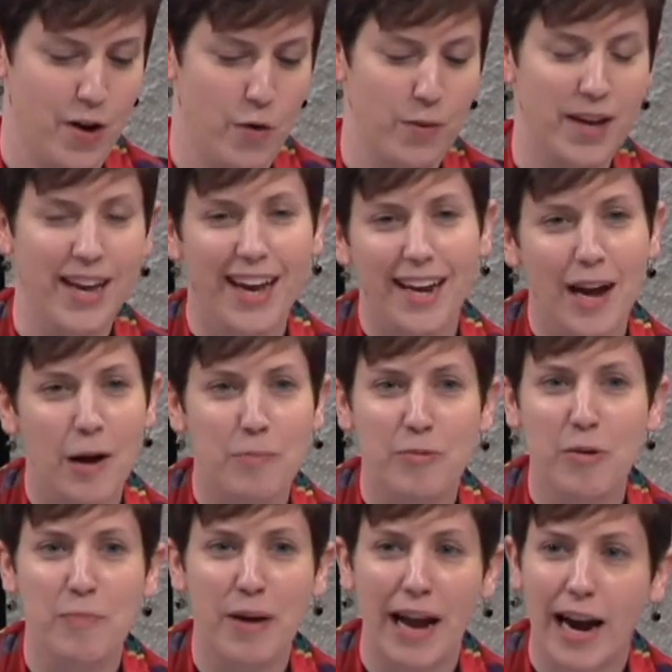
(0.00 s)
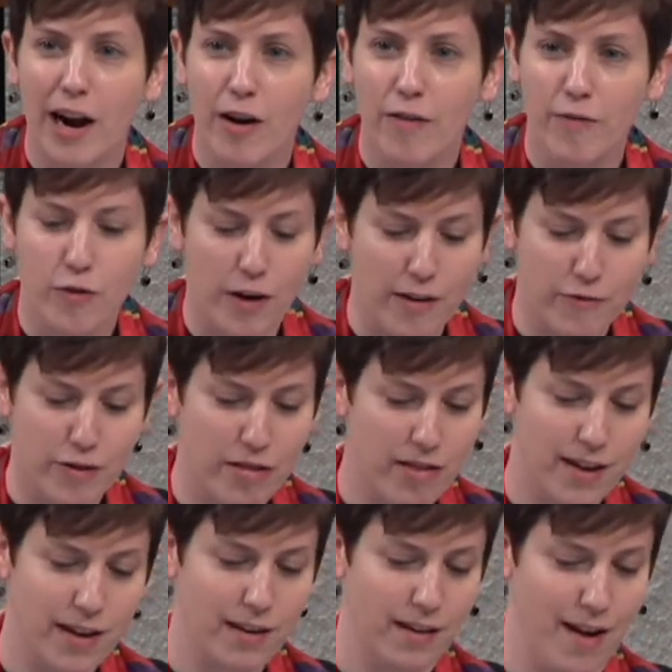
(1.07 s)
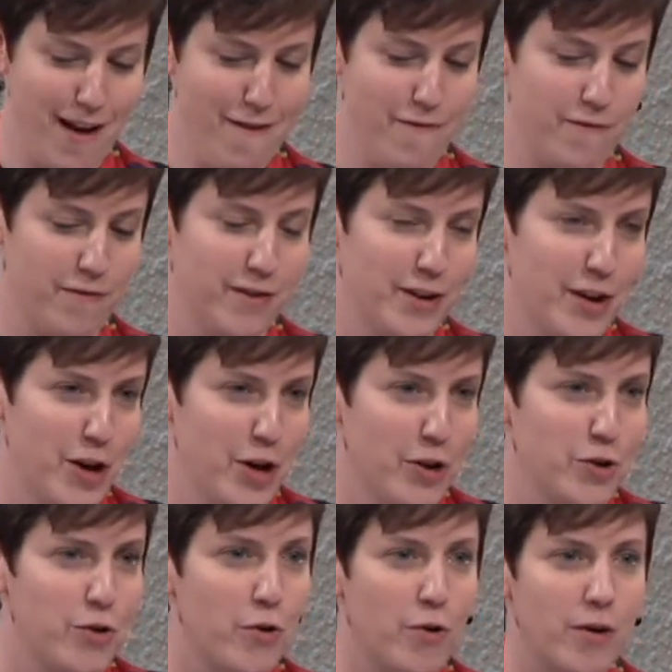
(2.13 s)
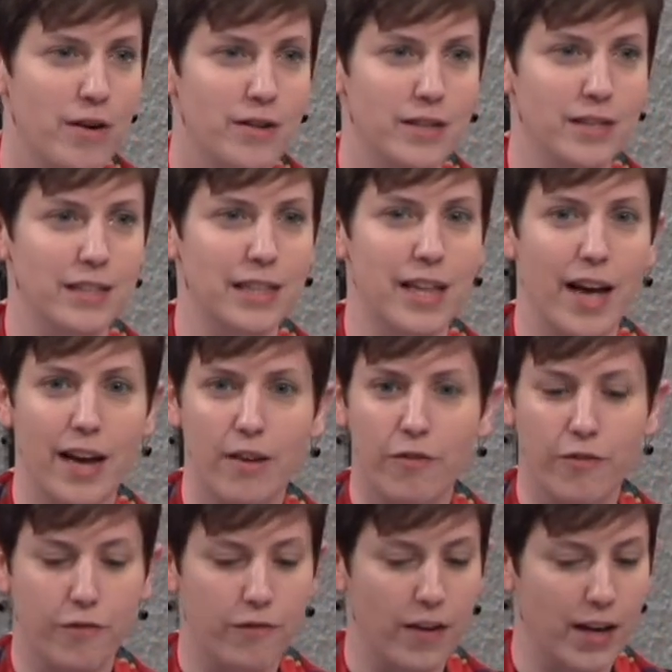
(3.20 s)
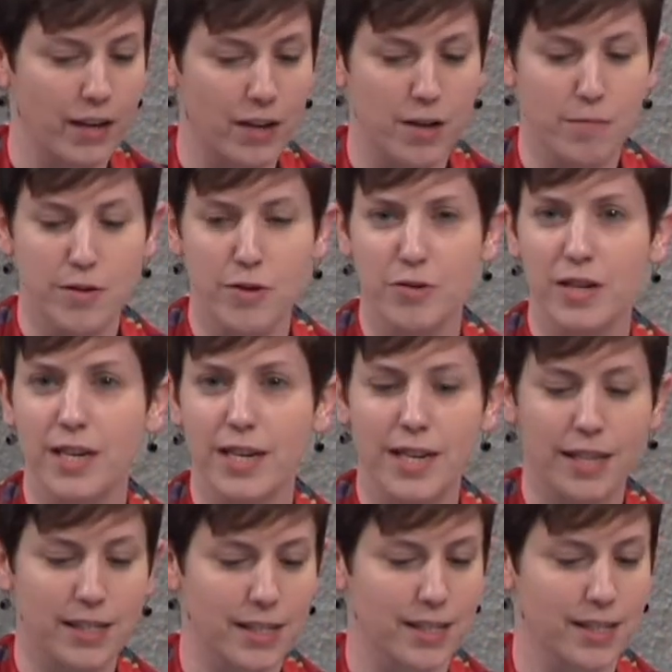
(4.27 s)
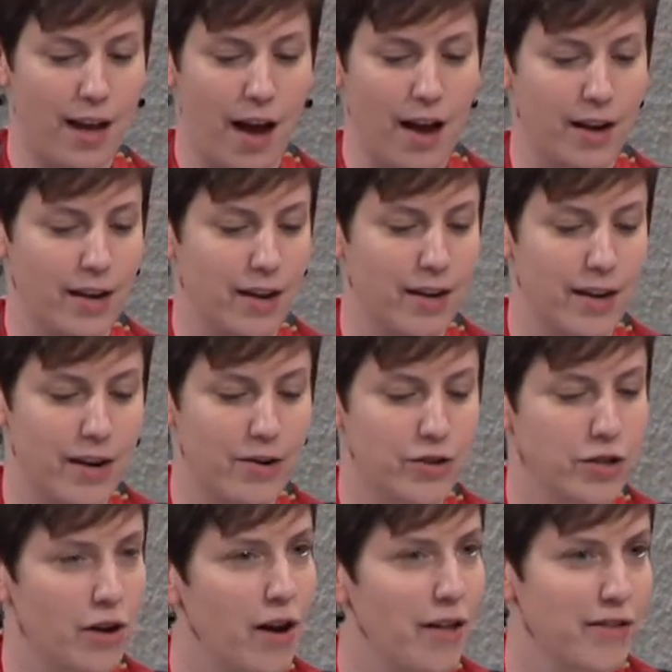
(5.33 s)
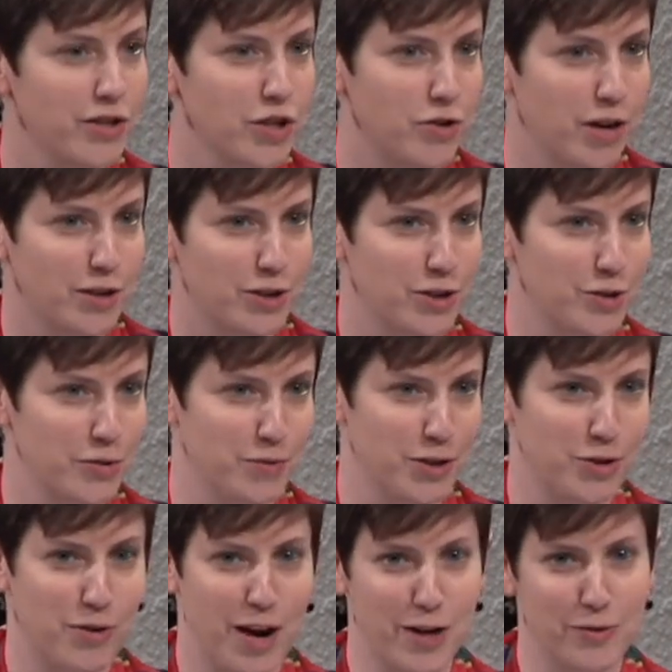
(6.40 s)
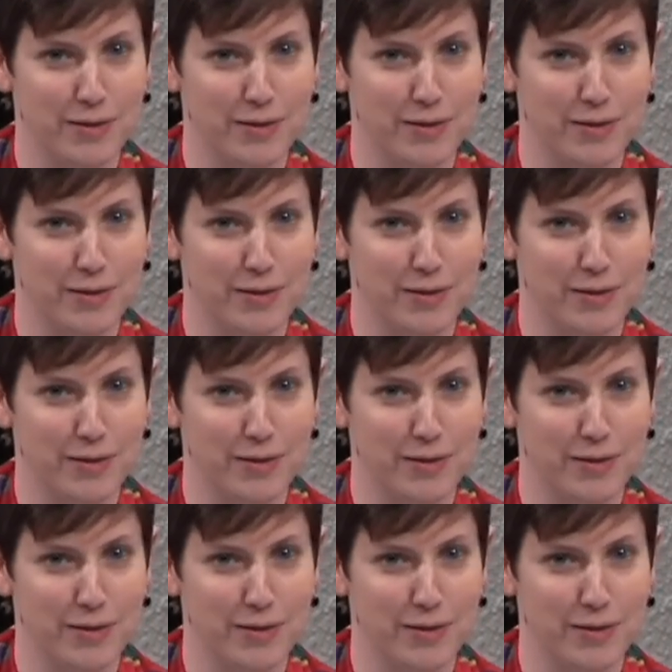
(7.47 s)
We cannot prepare for everything in life, nor does life and community and society adhere to all the structures we try to